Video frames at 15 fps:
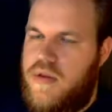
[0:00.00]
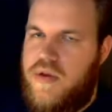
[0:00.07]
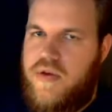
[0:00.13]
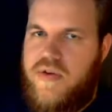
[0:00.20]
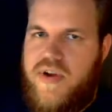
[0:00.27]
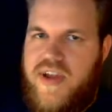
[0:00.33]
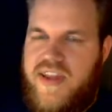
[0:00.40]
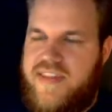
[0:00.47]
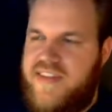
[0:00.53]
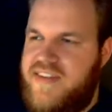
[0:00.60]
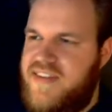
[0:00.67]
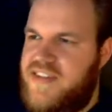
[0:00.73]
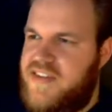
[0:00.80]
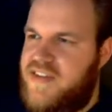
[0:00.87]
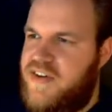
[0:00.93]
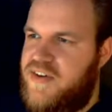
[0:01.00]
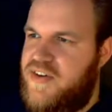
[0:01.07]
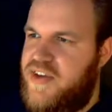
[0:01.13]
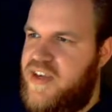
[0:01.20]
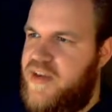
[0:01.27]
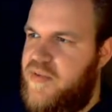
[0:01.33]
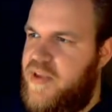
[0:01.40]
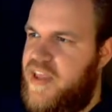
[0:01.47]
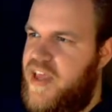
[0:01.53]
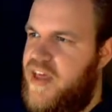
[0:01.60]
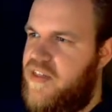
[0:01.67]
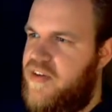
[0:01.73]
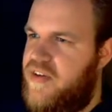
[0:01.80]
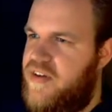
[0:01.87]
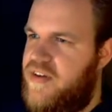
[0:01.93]
Alright, this is starting to come
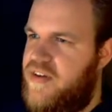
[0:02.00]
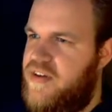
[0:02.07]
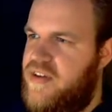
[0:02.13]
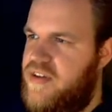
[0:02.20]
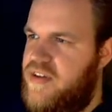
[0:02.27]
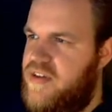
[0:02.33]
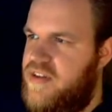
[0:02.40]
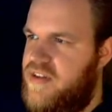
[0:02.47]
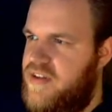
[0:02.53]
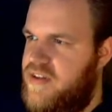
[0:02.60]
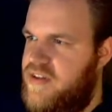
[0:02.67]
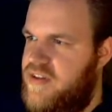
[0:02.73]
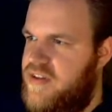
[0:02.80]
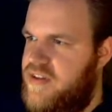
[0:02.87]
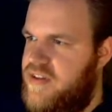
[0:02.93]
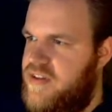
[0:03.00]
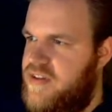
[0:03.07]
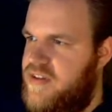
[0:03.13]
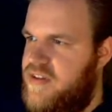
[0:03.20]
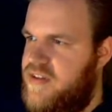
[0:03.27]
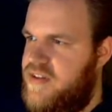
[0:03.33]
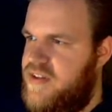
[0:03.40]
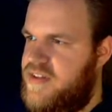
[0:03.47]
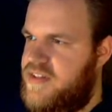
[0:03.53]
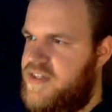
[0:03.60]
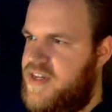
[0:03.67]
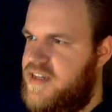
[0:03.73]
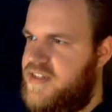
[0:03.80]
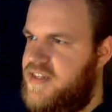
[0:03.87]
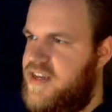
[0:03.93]
together. That's
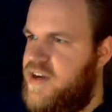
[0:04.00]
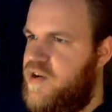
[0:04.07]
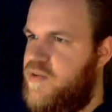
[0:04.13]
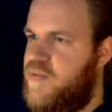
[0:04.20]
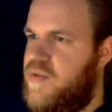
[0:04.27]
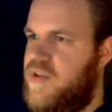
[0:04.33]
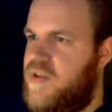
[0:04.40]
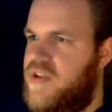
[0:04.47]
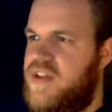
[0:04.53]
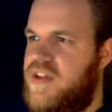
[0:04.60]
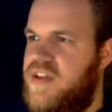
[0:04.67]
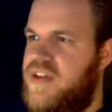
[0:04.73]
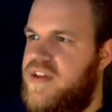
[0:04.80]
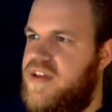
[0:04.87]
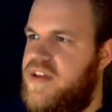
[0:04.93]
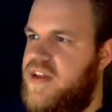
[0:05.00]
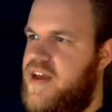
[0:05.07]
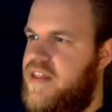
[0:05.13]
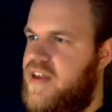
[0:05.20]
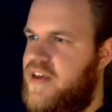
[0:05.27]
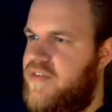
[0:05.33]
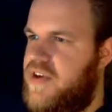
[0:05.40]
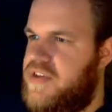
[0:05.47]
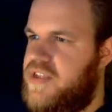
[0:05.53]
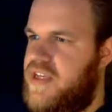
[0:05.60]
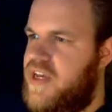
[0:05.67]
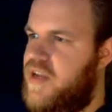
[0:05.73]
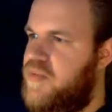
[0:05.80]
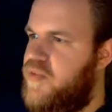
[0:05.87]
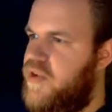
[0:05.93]
not terrible. I think I've
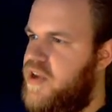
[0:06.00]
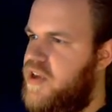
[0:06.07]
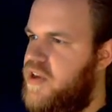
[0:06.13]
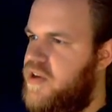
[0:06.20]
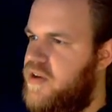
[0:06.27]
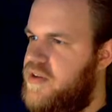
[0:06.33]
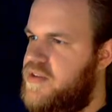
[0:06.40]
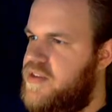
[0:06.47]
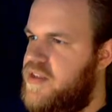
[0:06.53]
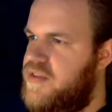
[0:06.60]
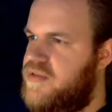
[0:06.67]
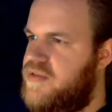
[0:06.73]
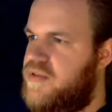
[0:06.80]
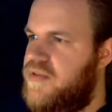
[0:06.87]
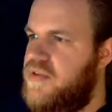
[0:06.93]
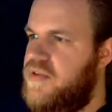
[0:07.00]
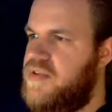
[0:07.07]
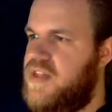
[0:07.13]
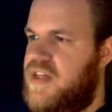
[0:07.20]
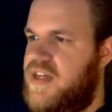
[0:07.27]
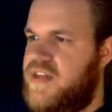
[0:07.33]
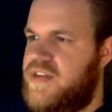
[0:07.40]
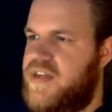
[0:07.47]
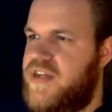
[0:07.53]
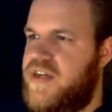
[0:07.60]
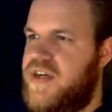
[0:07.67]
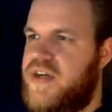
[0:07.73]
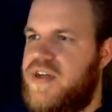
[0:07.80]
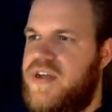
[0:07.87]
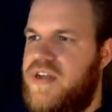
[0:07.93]
actually got a pretty good central fuselage
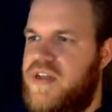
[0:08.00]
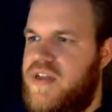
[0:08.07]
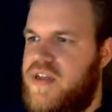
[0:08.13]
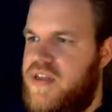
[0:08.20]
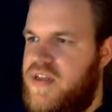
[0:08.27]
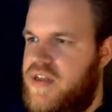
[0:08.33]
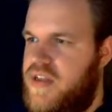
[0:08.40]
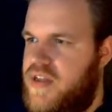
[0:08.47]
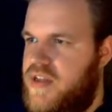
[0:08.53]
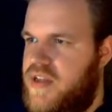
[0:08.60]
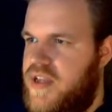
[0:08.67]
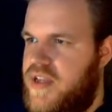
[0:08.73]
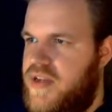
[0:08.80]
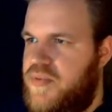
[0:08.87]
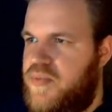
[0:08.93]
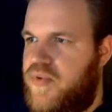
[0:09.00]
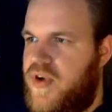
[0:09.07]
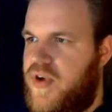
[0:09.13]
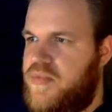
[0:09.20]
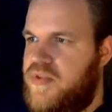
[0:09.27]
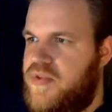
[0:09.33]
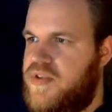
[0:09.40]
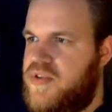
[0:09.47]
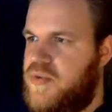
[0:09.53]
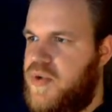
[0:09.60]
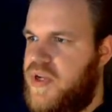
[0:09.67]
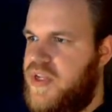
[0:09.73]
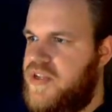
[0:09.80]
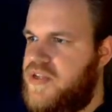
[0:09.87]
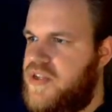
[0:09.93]
here. And a proper
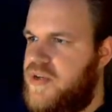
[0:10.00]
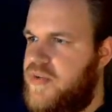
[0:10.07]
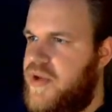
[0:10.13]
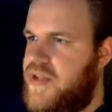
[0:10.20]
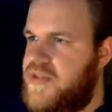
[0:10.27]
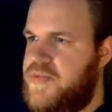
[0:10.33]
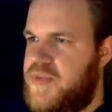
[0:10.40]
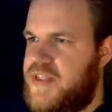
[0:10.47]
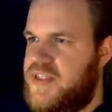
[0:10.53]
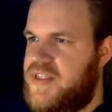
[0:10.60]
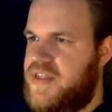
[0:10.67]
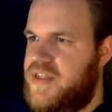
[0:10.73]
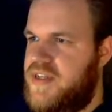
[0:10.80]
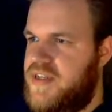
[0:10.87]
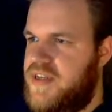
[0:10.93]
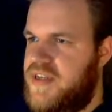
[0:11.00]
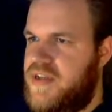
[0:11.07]
twin-engine arrangement.